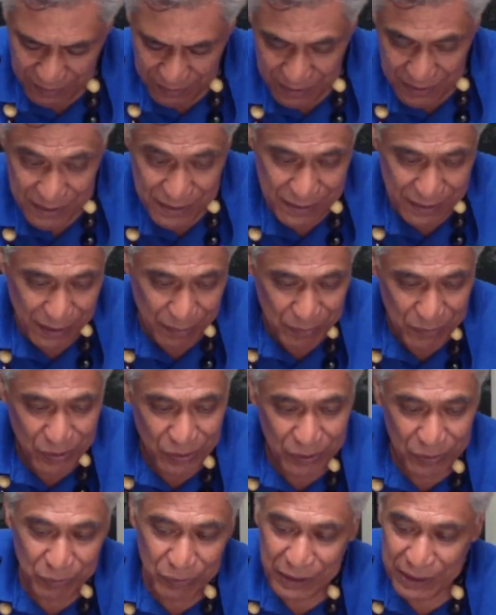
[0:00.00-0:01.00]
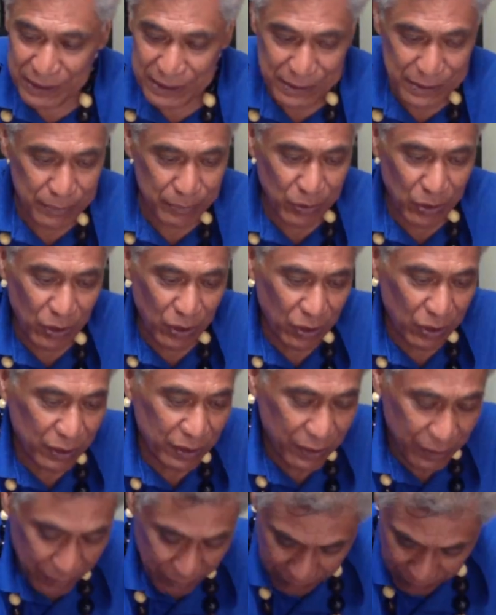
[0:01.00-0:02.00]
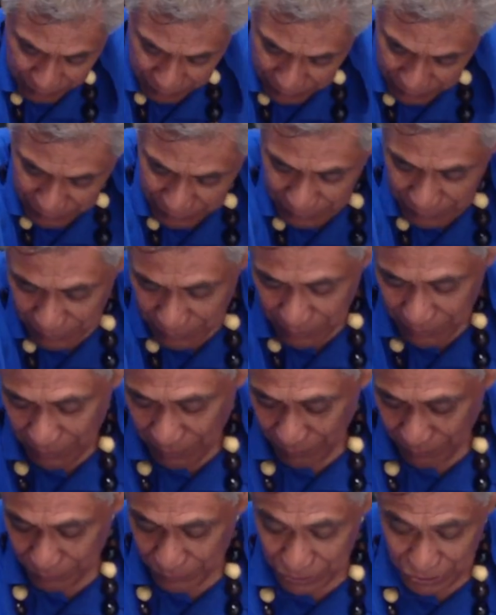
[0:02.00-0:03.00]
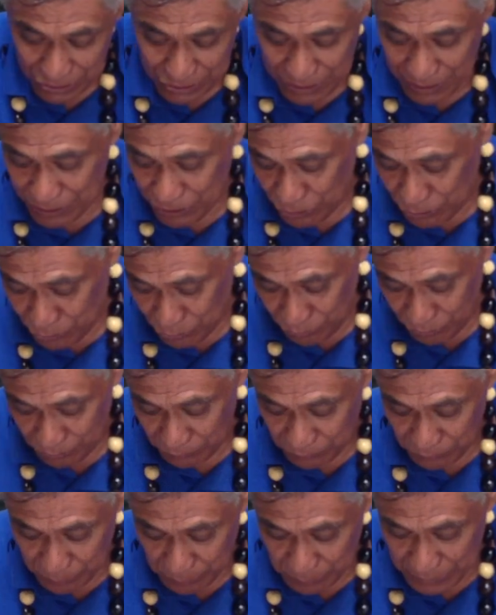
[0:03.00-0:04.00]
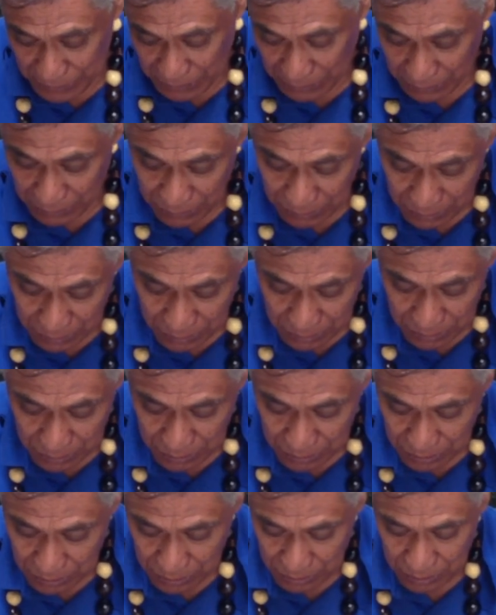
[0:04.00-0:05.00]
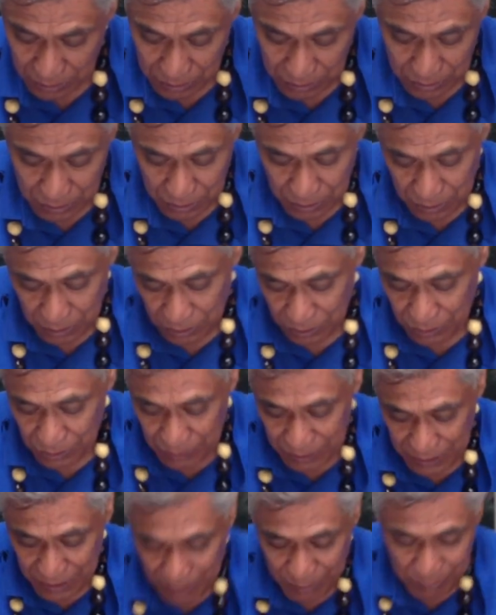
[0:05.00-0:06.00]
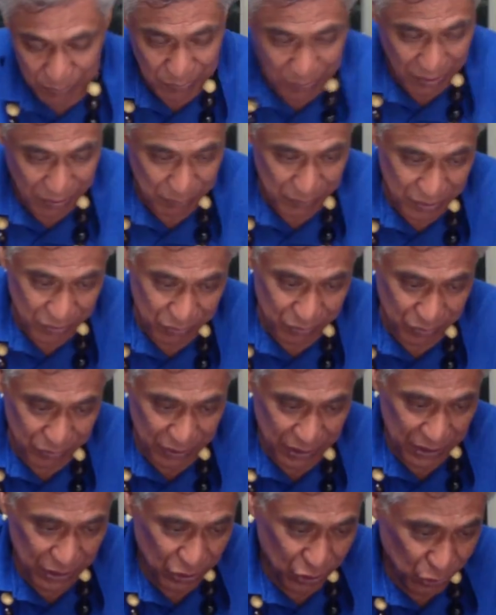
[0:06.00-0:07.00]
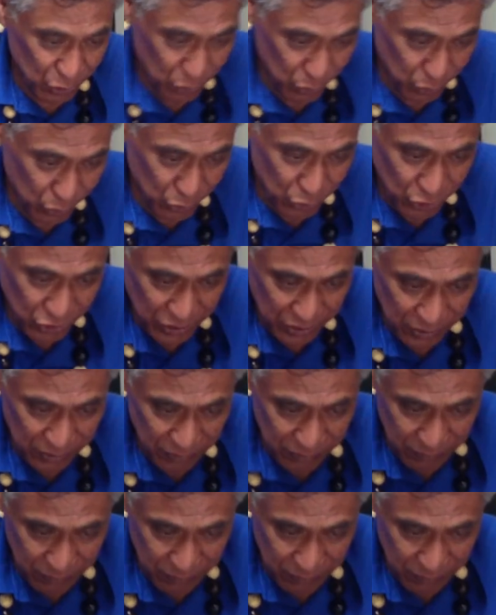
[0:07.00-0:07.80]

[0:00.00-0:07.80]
This one I'm going really small, which is unusual for me. Usually I'm really huge and